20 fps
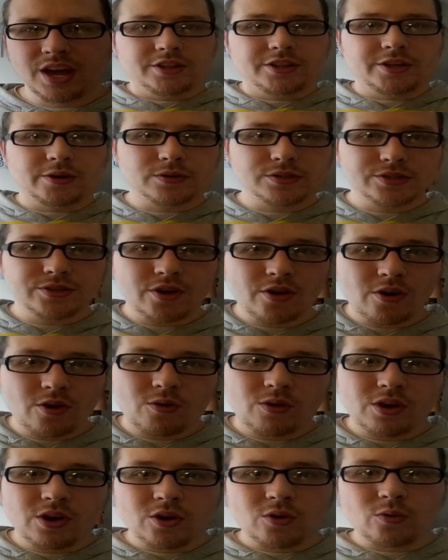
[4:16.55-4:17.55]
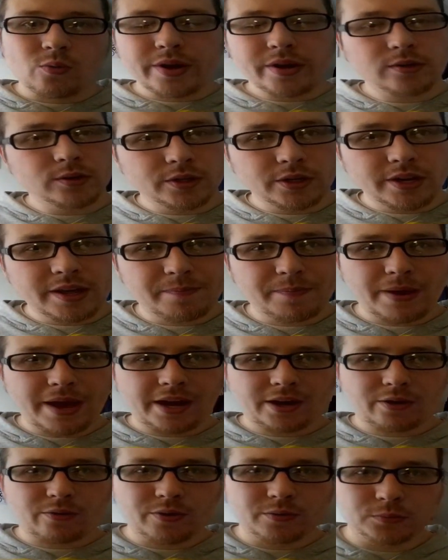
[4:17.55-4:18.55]
There was no weird
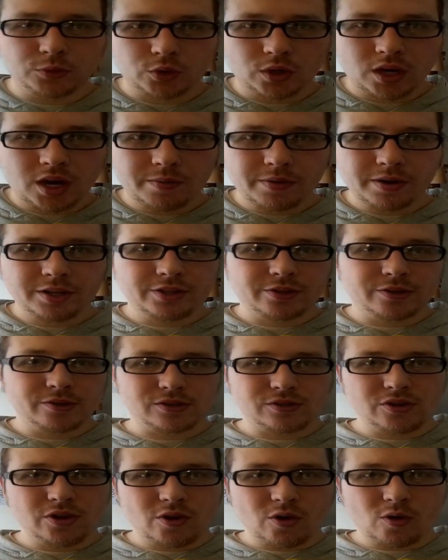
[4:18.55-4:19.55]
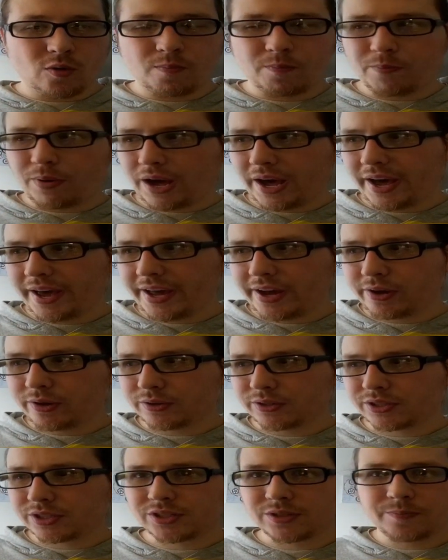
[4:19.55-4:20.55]
backroom drama. There's no
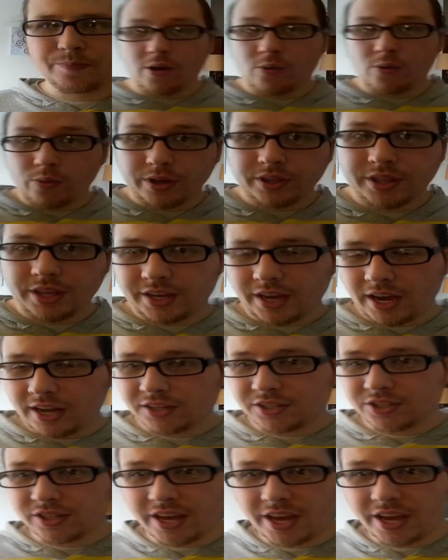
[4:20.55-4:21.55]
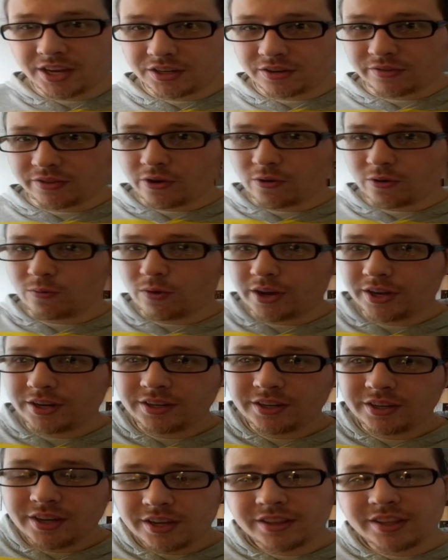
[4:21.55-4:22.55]
buyouts. And when they got to the end of their run,
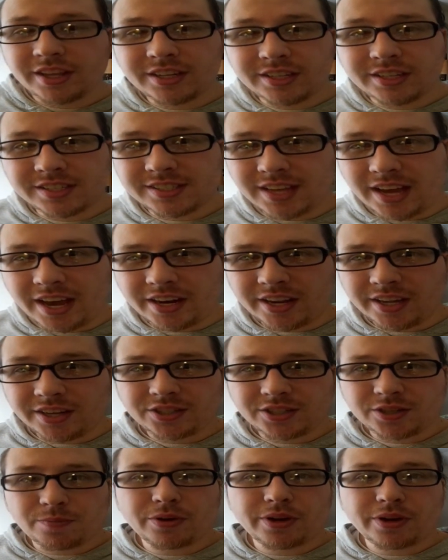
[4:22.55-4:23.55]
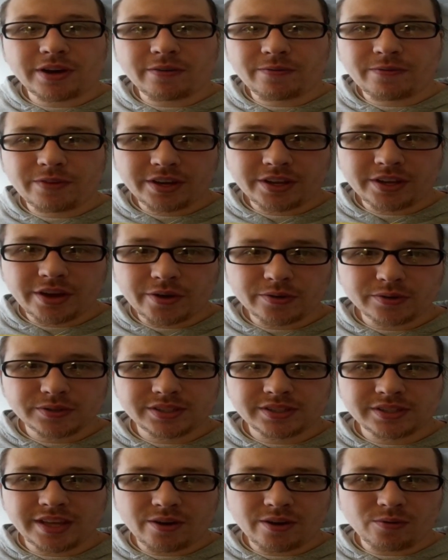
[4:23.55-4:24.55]
they decided to put out
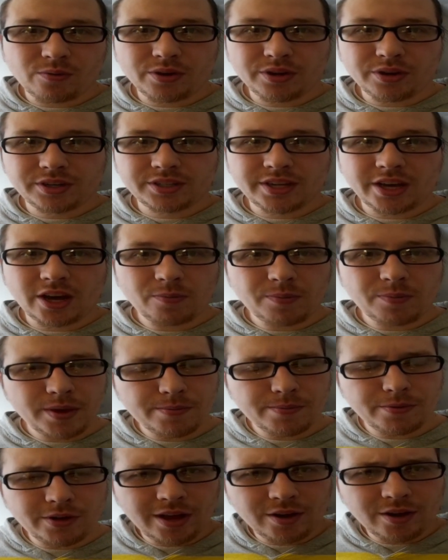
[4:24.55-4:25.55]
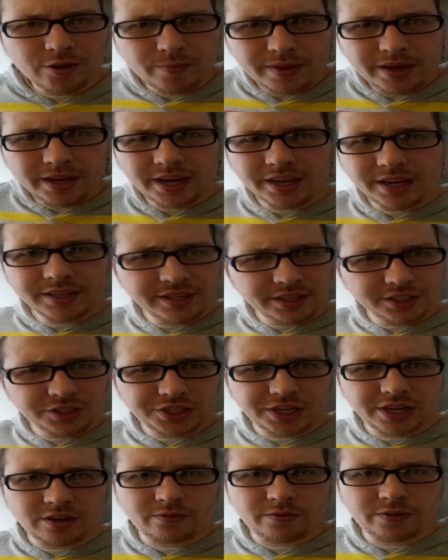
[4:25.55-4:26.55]
videos that would tell people how to make Idea
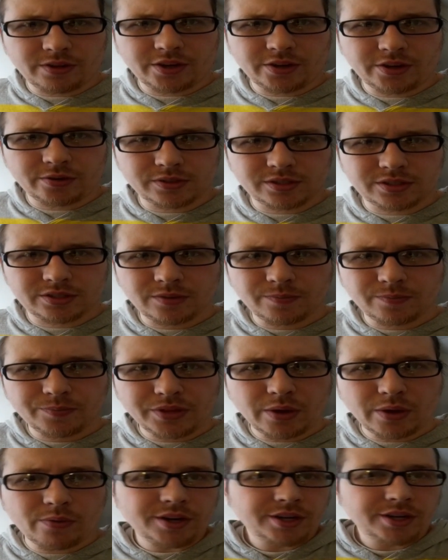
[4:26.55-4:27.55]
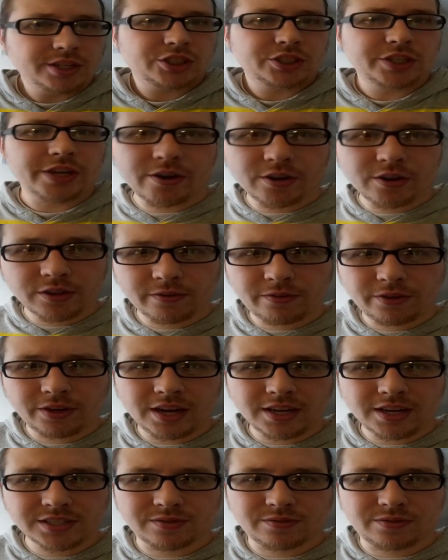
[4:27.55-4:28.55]
Channel videos. They wanted to share the
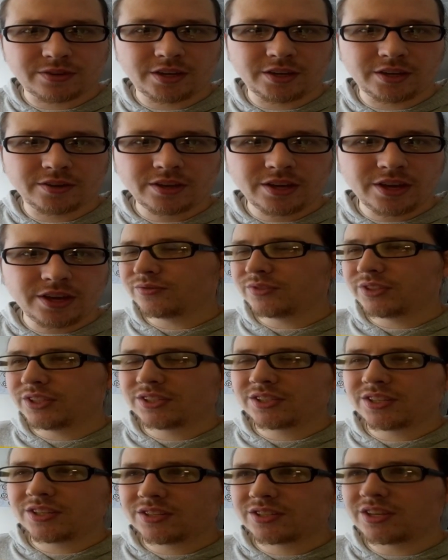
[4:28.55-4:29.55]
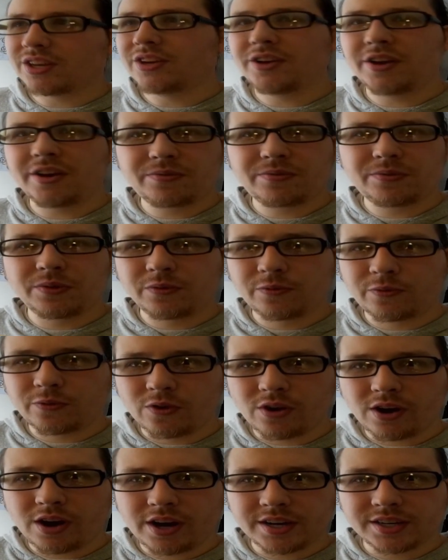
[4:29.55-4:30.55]
philosophy. This is enough
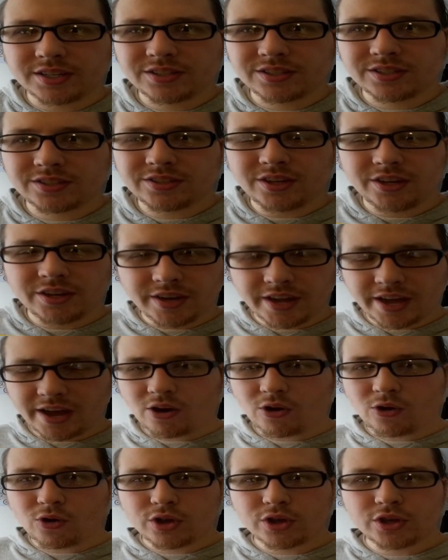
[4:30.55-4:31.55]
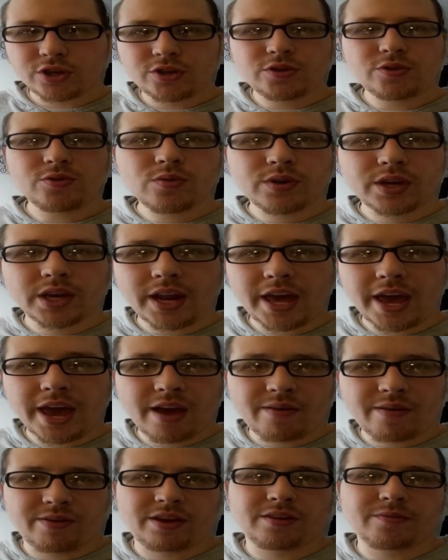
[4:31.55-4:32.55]
for us. Now you can
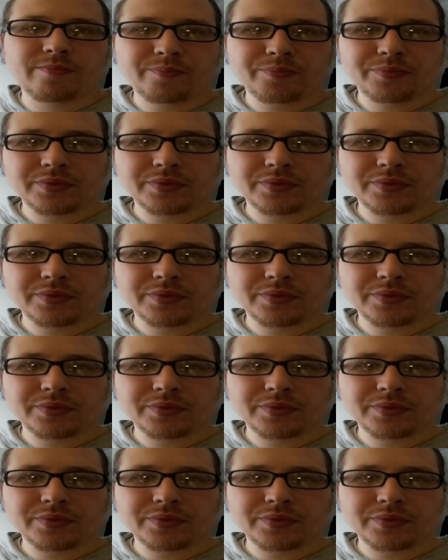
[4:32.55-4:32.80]
have it.